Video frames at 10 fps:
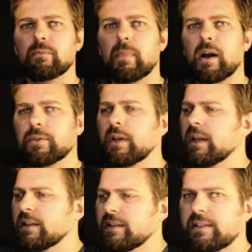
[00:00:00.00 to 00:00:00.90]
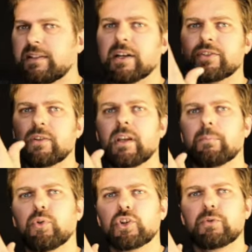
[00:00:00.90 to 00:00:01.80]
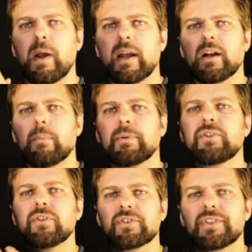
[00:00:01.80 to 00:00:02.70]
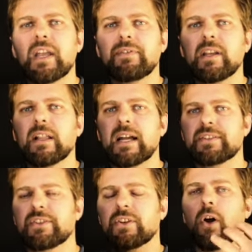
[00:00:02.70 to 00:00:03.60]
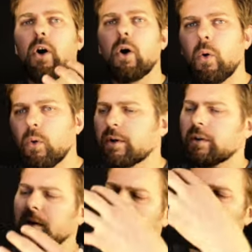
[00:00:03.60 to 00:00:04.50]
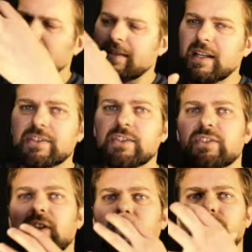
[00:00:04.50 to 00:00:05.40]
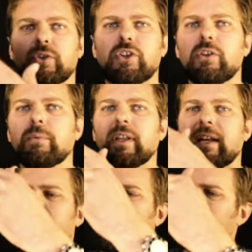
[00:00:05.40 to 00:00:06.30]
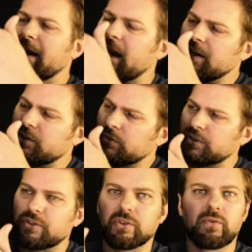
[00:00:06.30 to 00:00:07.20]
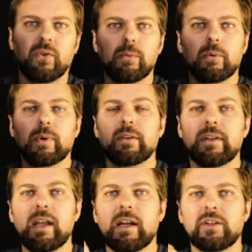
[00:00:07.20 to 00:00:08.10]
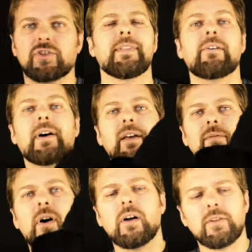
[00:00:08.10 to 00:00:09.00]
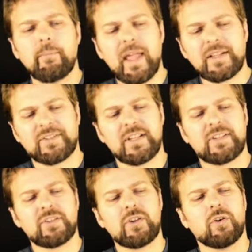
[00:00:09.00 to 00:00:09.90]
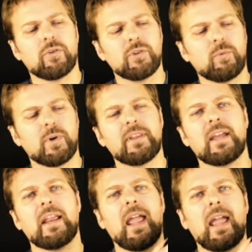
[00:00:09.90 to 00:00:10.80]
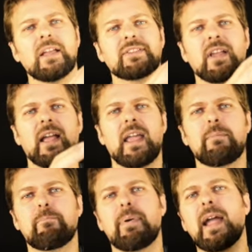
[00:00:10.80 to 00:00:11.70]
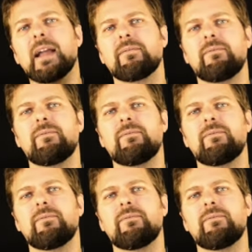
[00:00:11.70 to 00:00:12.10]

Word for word: your mouth doesn't get pushed back up into your safety glasses, or it doesn't start to accumulate and ice crystals form around the edge. Now out of all the masks, this is the only one that has a back